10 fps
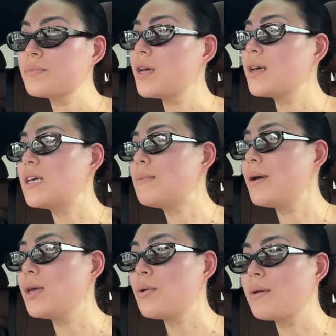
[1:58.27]
And I keep
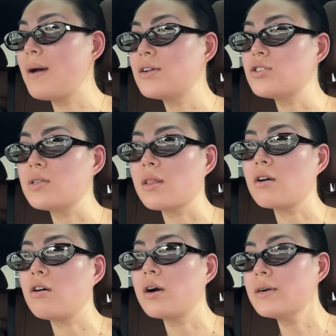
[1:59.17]
my yoga mat just in the
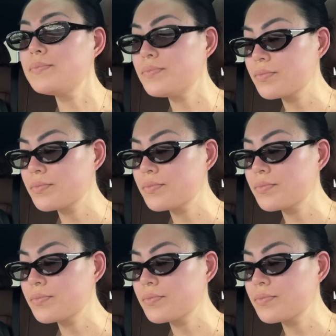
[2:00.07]
car.